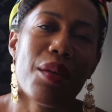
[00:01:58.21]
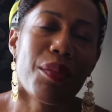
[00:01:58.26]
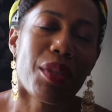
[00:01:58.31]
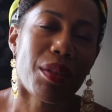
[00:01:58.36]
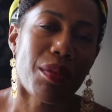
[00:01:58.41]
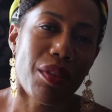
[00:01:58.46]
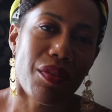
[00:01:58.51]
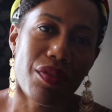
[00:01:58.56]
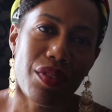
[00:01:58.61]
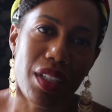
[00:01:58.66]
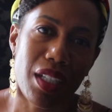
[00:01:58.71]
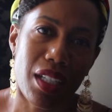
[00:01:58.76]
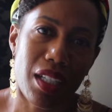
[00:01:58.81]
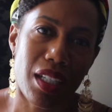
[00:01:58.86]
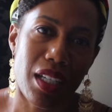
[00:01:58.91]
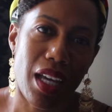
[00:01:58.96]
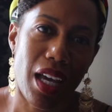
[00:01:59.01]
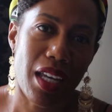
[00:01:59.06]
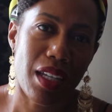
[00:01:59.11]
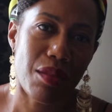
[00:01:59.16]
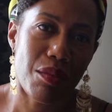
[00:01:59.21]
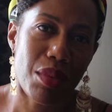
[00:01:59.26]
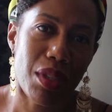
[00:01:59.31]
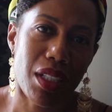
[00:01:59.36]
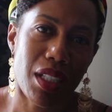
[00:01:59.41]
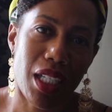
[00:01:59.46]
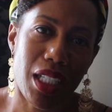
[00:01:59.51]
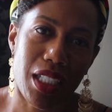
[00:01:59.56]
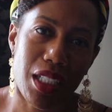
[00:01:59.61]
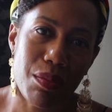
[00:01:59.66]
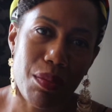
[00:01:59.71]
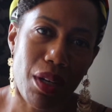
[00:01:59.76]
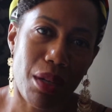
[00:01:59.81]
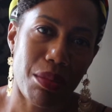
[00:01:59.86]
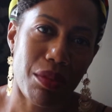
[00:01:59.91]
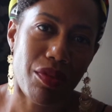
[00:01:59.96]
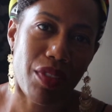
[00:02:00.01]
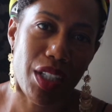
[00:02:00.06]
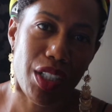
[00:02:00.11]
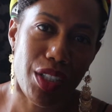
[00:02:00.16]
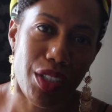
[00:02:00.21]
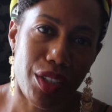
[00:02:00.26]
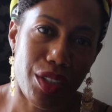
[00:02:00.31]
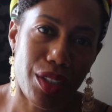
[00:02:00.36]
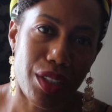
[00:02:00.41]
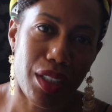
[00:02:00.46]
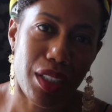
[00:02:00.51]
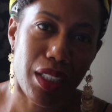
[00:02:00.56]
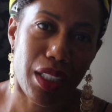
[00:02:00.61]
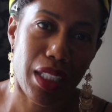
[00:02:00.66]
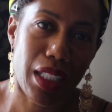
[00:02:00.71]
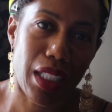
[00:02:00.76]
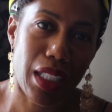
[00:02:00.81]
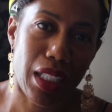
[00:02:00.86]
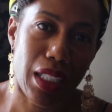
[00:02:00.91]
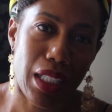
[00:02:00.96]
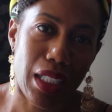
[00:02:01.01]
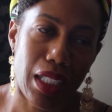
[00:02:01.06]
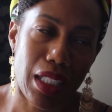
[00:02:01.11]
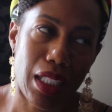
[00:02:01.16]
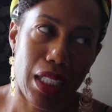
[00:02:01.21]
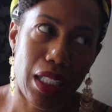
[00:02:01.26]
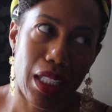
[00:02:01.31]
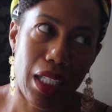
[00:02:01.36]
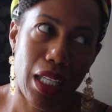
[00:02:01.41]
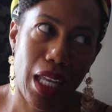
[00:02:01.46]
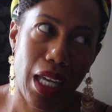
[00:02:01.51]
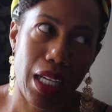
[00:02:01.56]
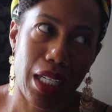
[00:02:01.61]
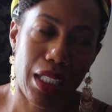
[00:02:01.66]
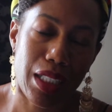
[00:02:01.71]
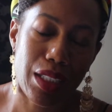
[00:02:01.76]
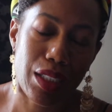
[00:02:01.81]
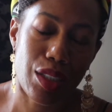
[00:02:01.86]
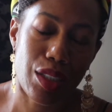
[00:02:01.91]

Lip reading: because my feet hadn't been touched by a professional in like